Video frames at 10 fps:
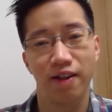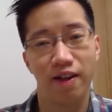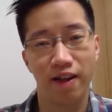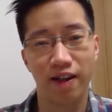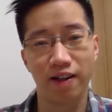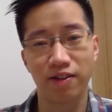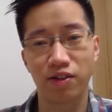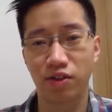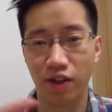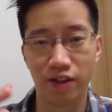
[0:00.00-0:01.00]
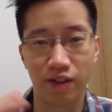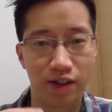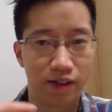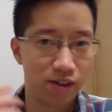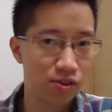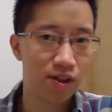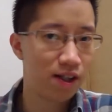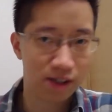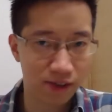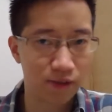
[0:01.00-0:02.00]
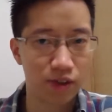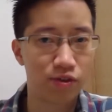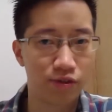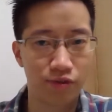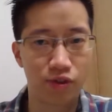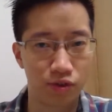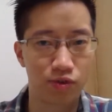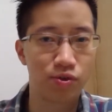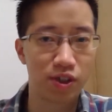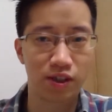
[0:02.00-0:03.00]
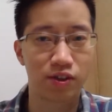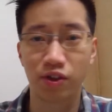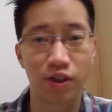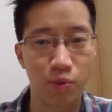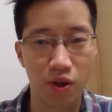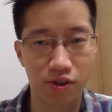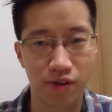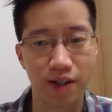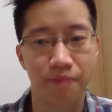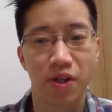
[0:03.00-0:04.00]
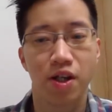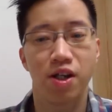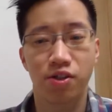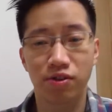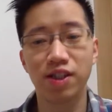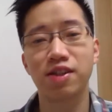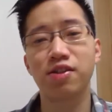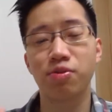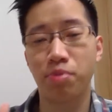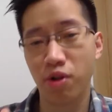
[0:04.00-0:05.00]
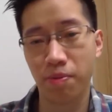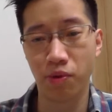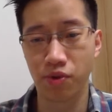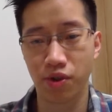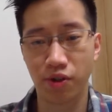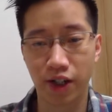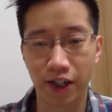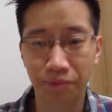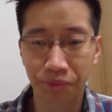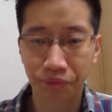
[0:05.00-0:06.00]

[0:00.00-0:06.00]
and so hire someone to do the dirty works, right? So this is the purpose, okay.